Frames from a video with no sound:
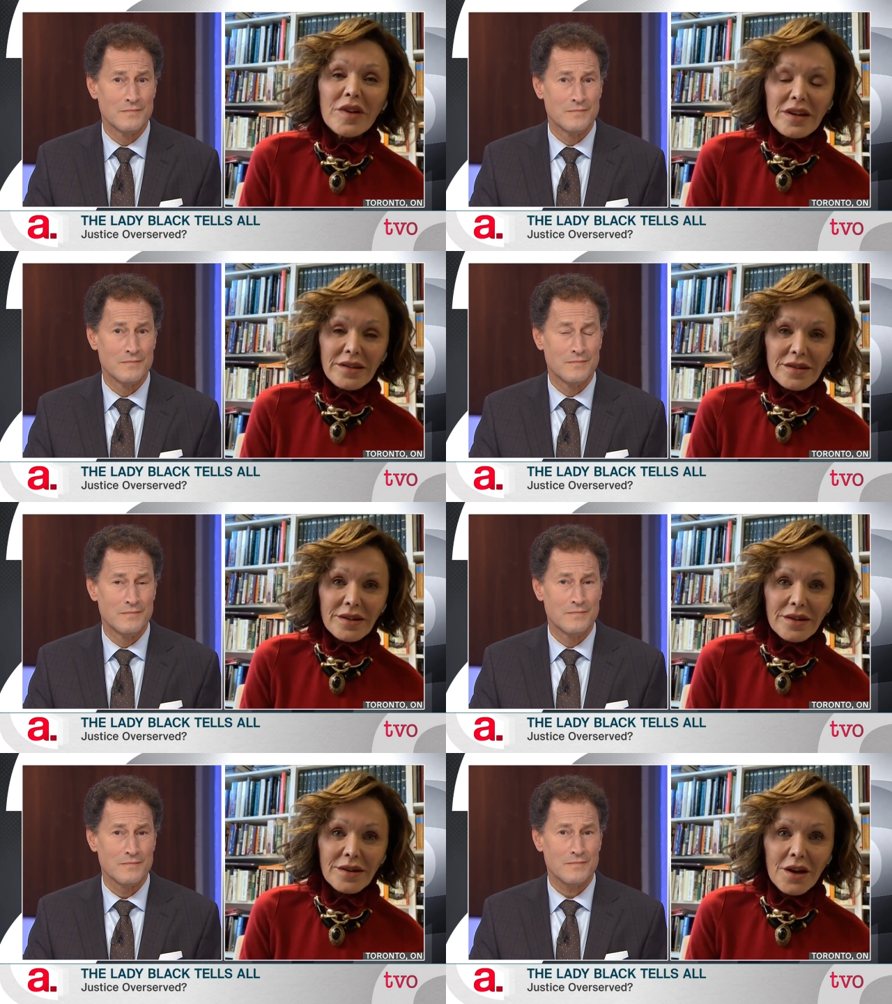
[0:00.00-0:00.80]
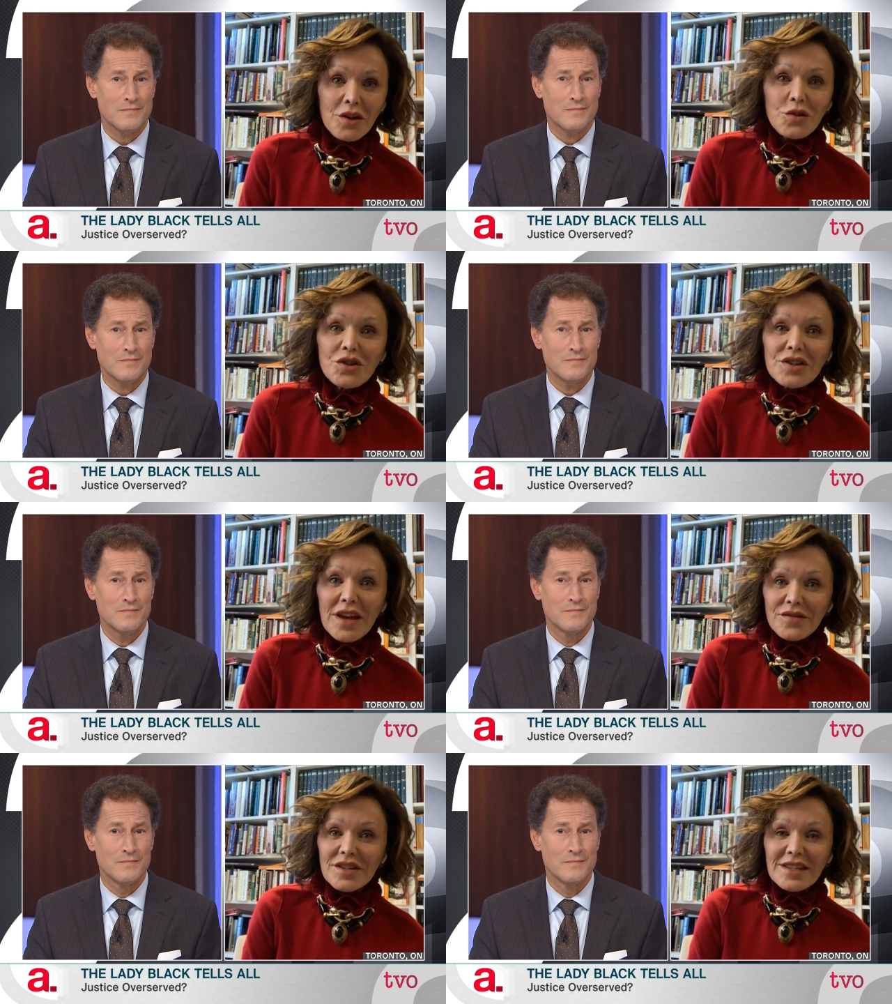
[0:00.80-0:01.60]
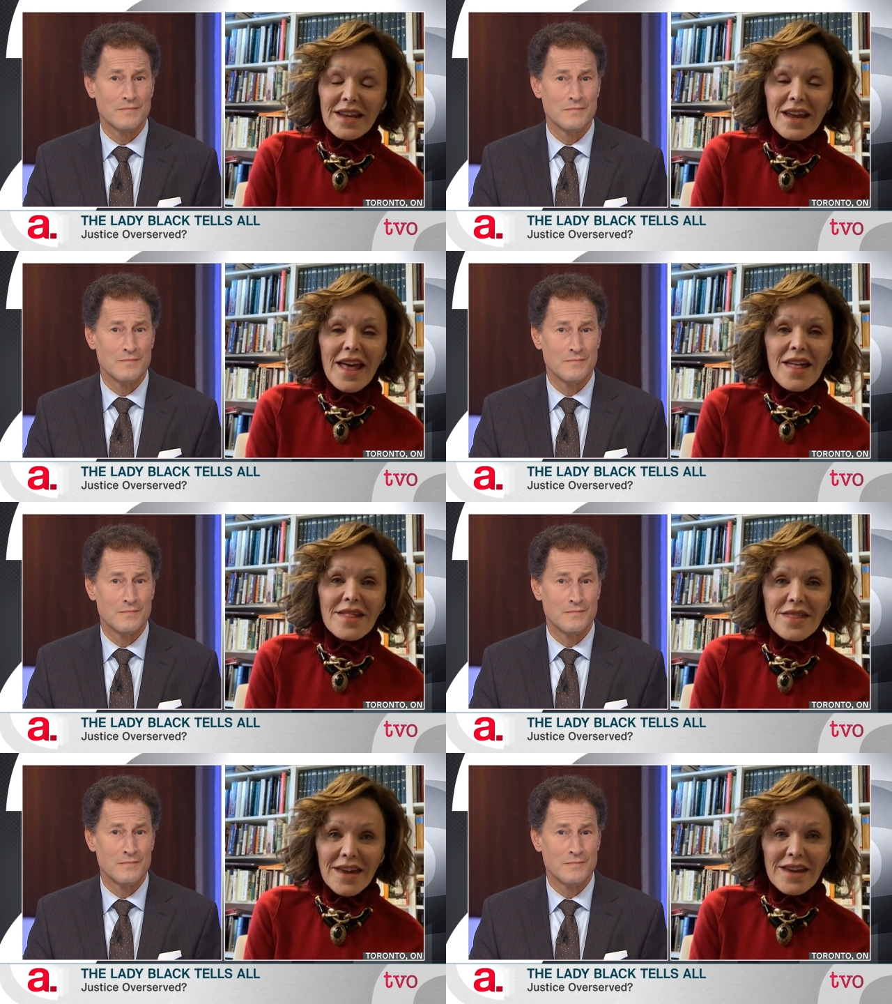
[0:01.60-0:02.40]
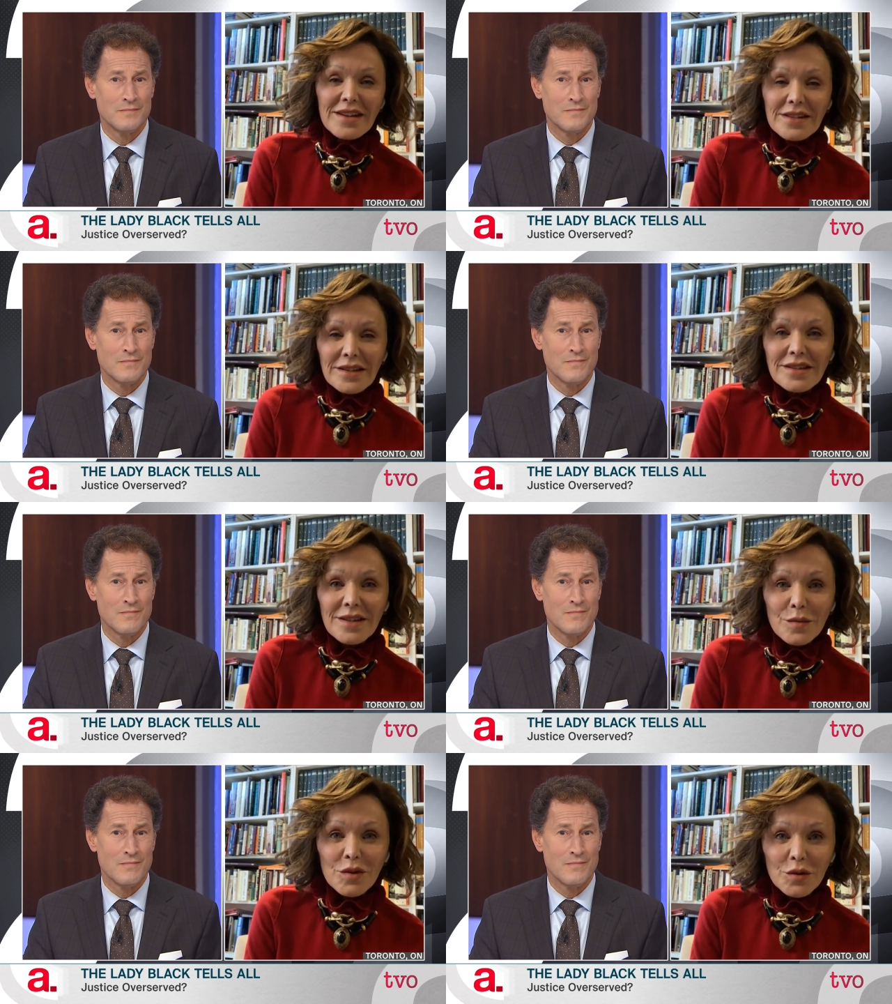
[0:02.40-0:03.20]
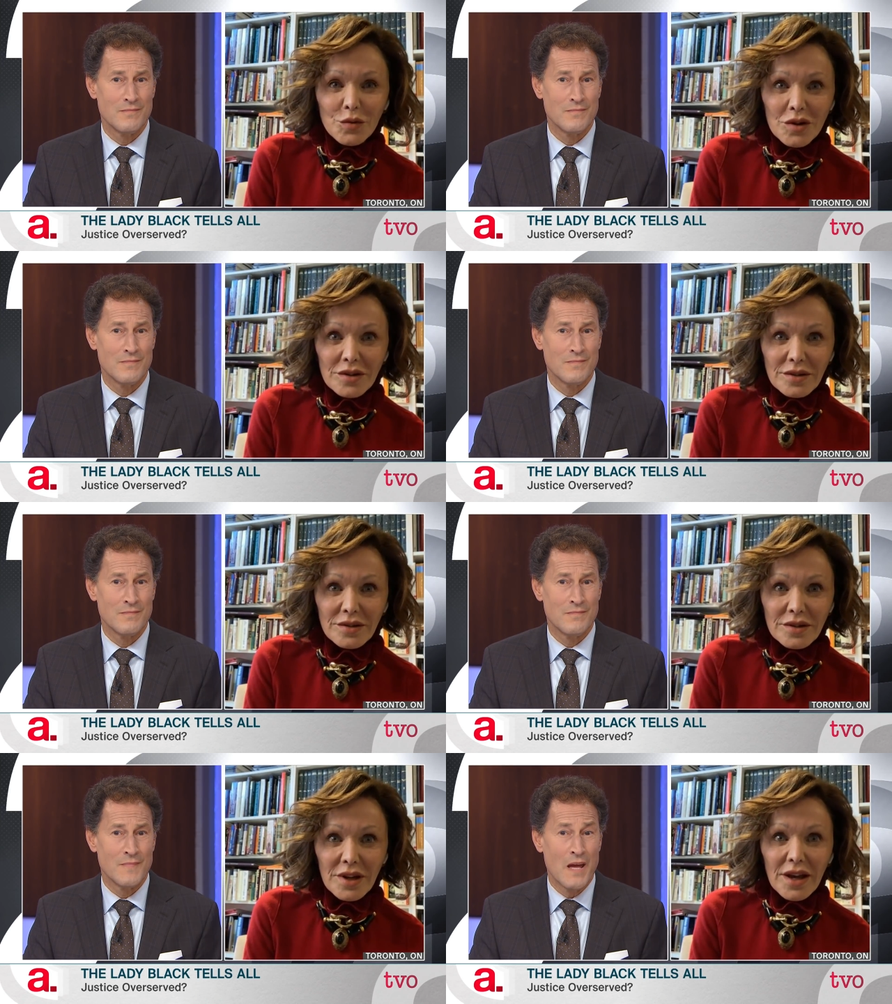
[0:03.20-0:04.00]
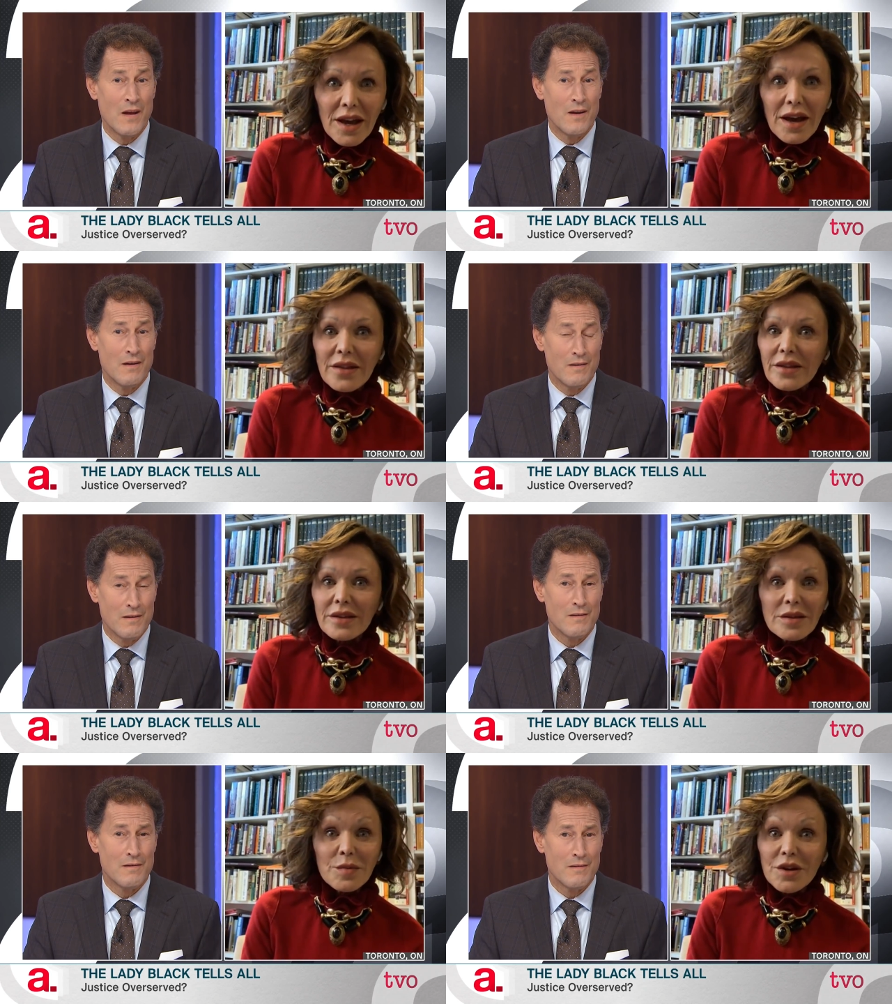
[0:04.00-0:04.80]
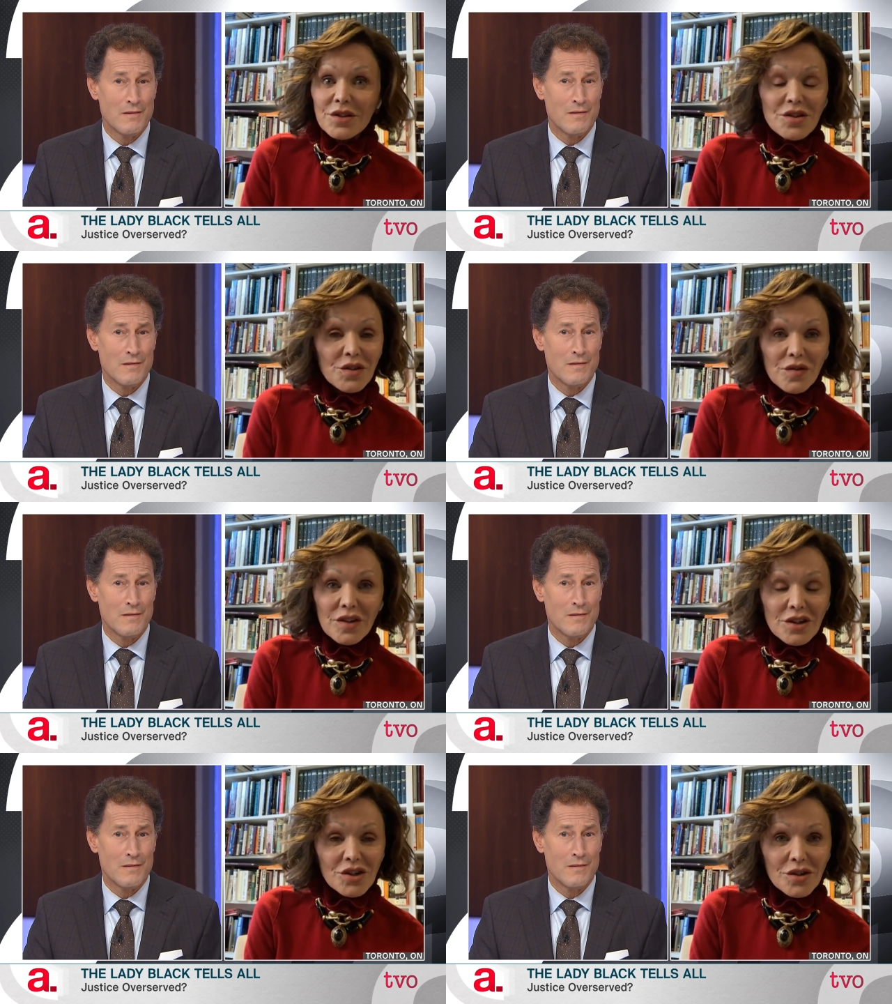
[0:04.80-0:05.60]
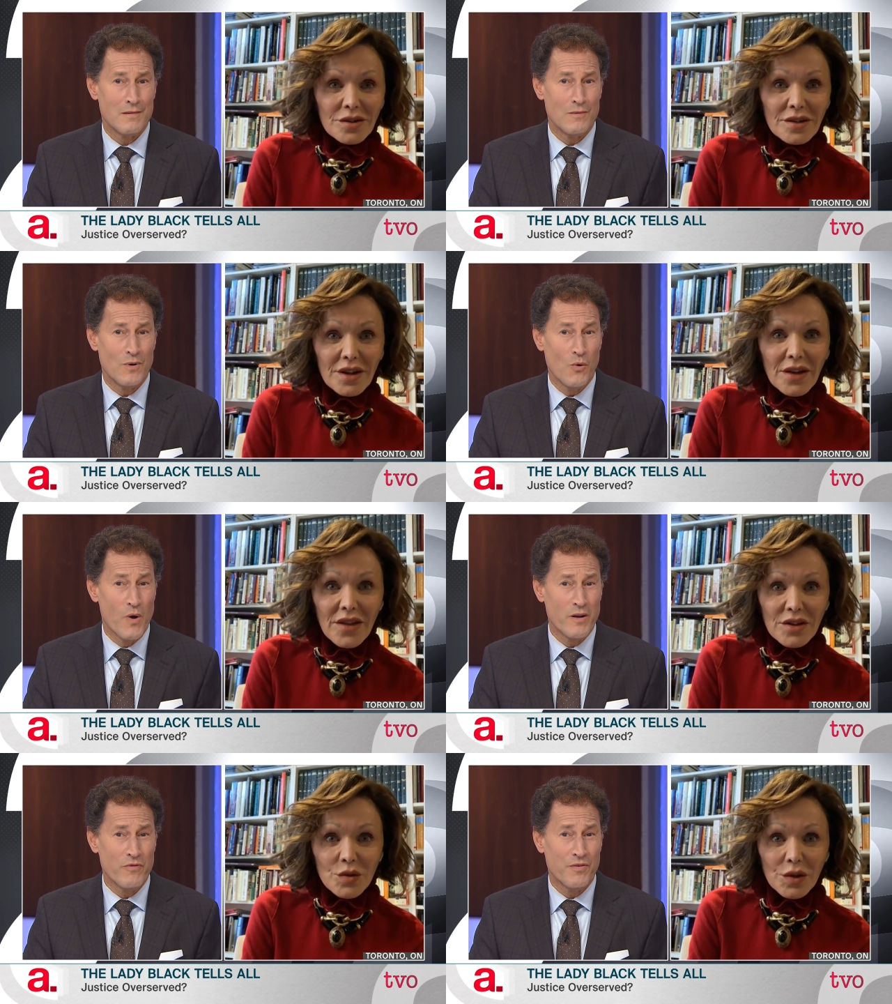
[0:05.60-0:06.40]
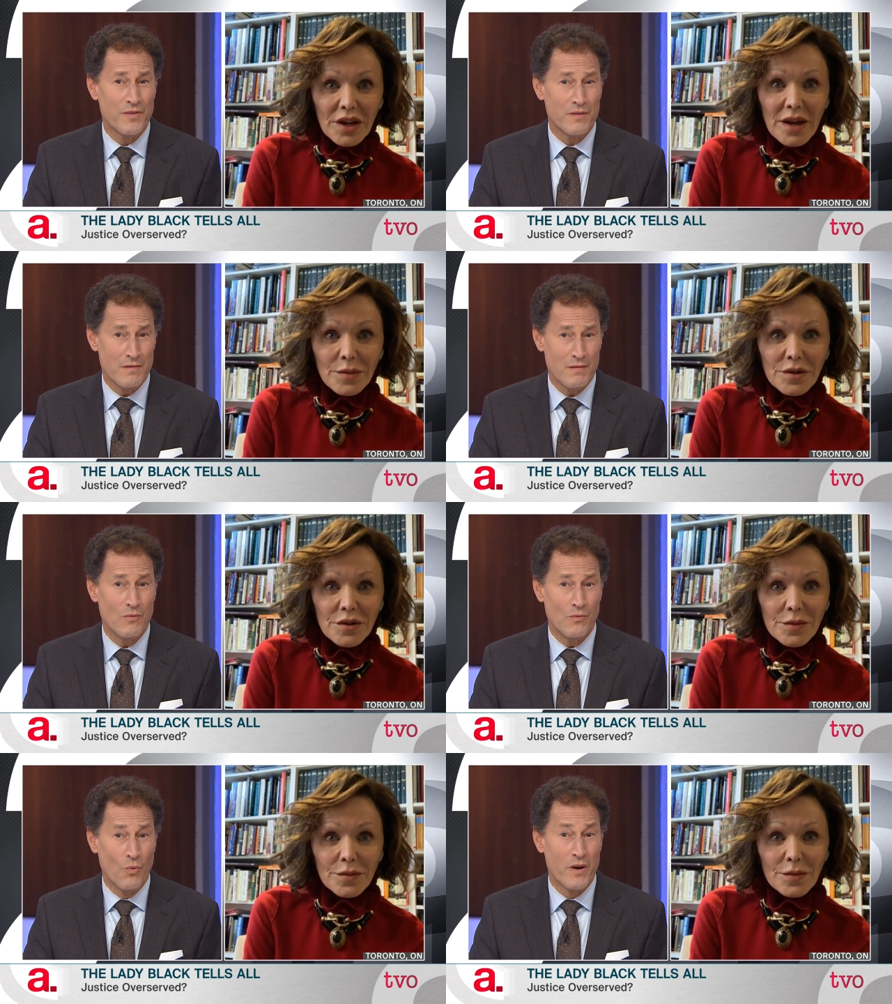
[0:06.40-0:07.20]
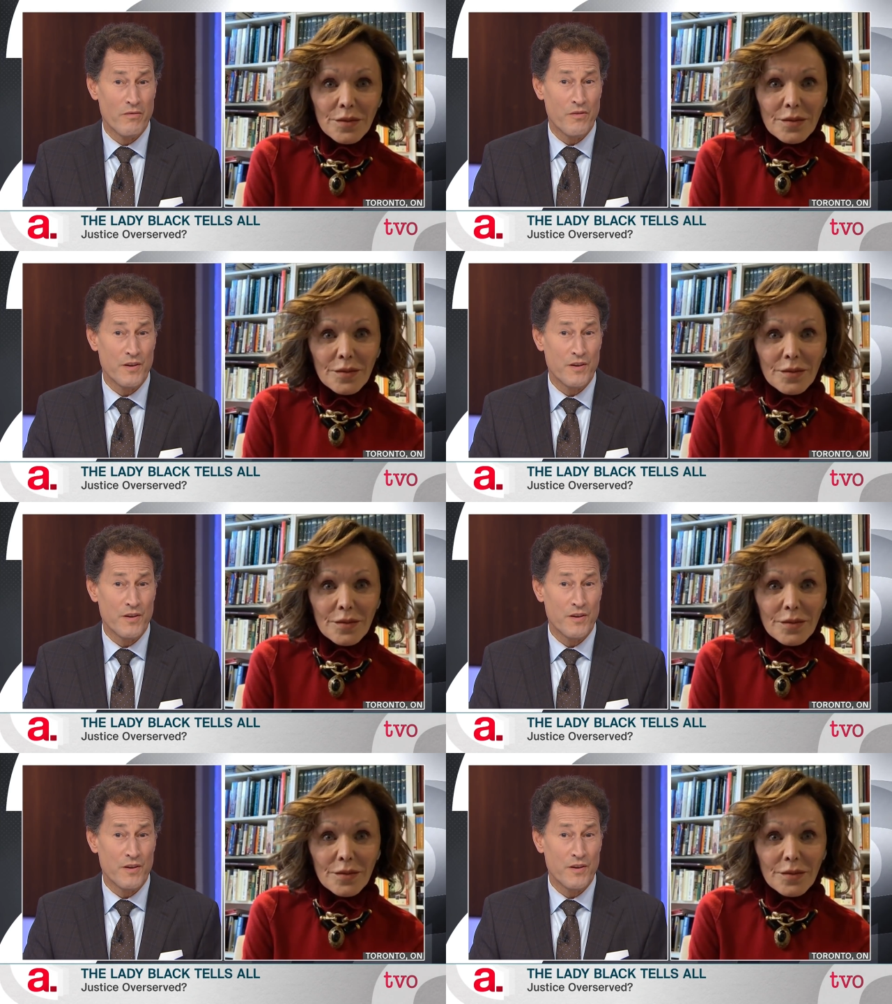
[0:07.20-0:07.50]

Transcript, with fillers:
Speaker 1: anything. You just have to say, they did something wrong. And then the person's finished.
Speaker 2: Well, one of the th one of the